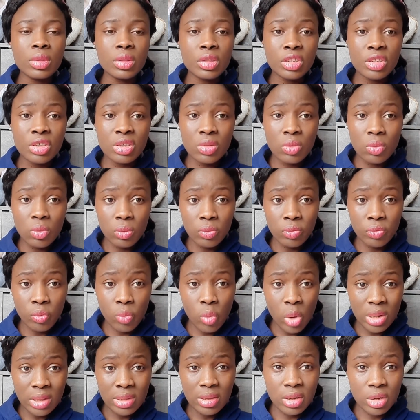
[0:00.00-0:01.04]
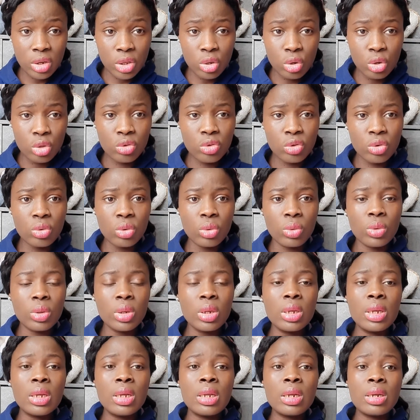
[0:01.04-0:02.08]
This is one thing you need to know.
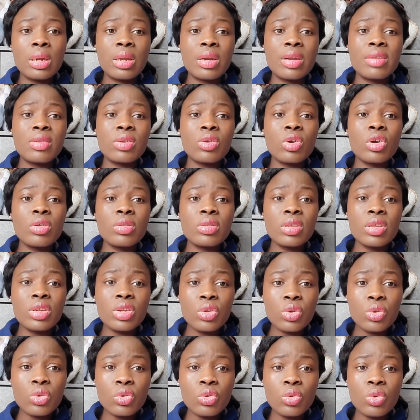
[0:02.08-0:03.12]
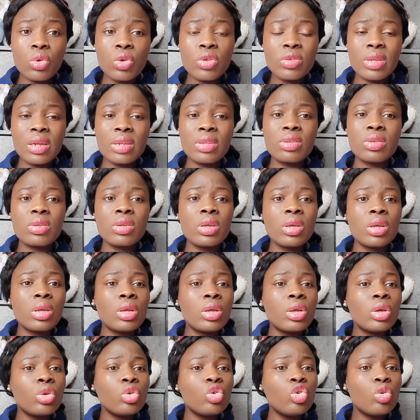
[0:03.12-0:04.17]
Now, the second thing you need to know is that
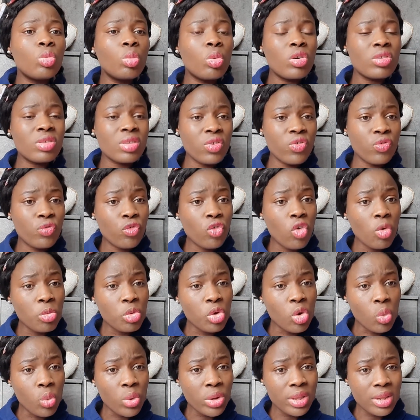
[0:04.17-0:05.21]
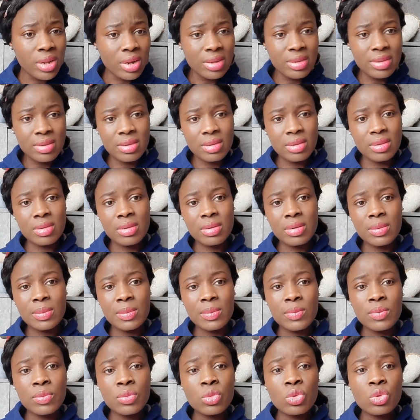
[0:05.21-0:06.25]
you must inform your witnesses,
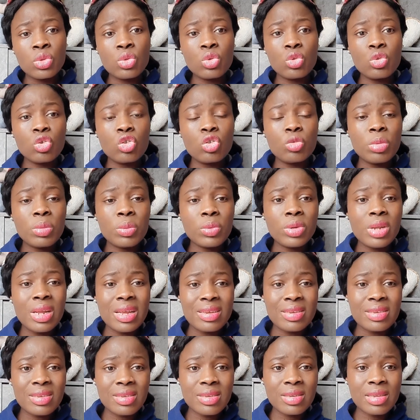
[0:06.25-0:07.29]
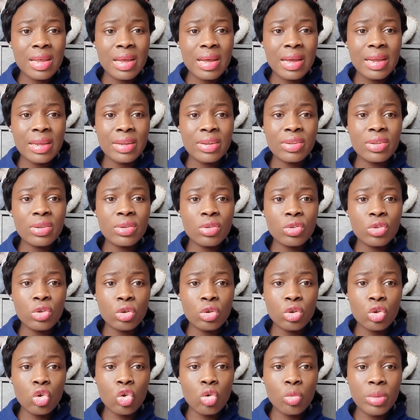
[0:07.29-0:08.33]
those people that signed your
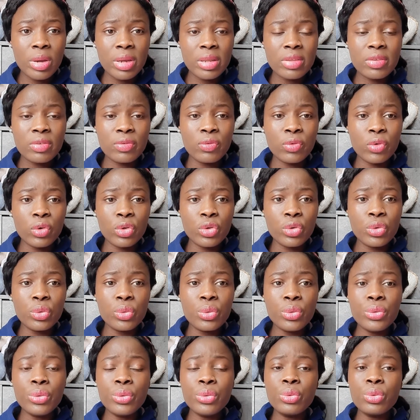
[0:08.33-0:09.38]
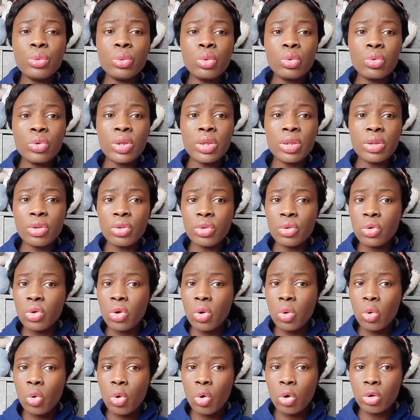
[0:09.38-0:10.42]
documents for you during
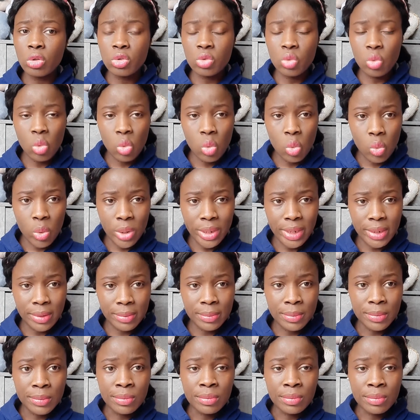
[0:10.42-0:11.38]
your court wedding.